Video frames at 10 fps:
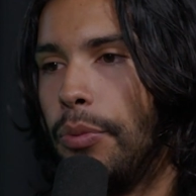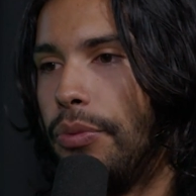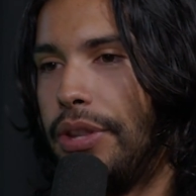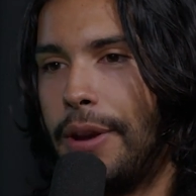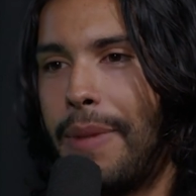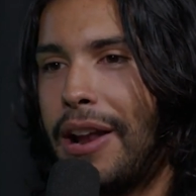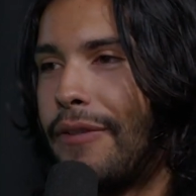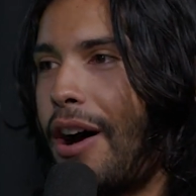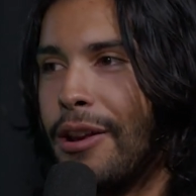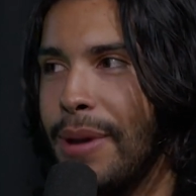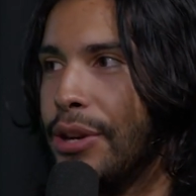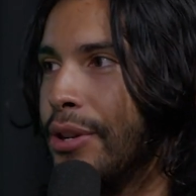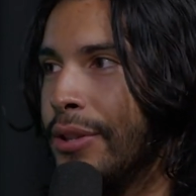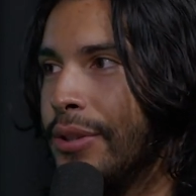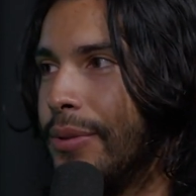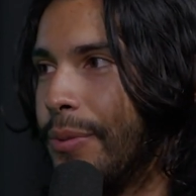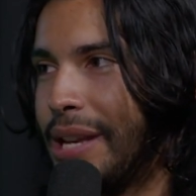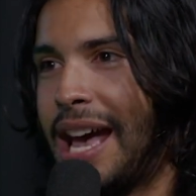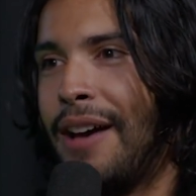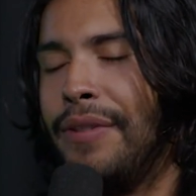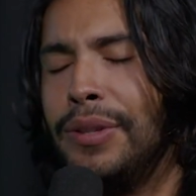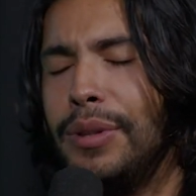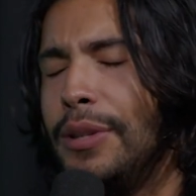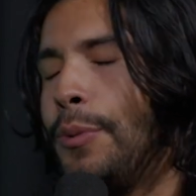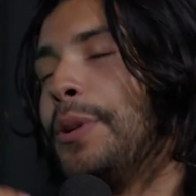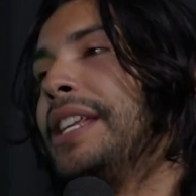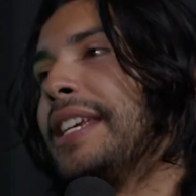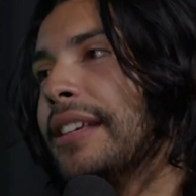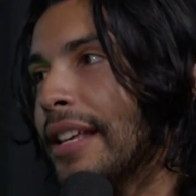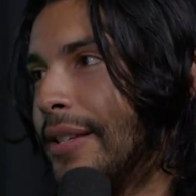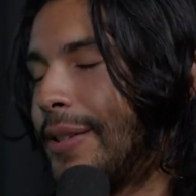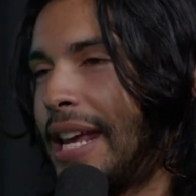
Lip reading: the amount of automations we have is ridiculous,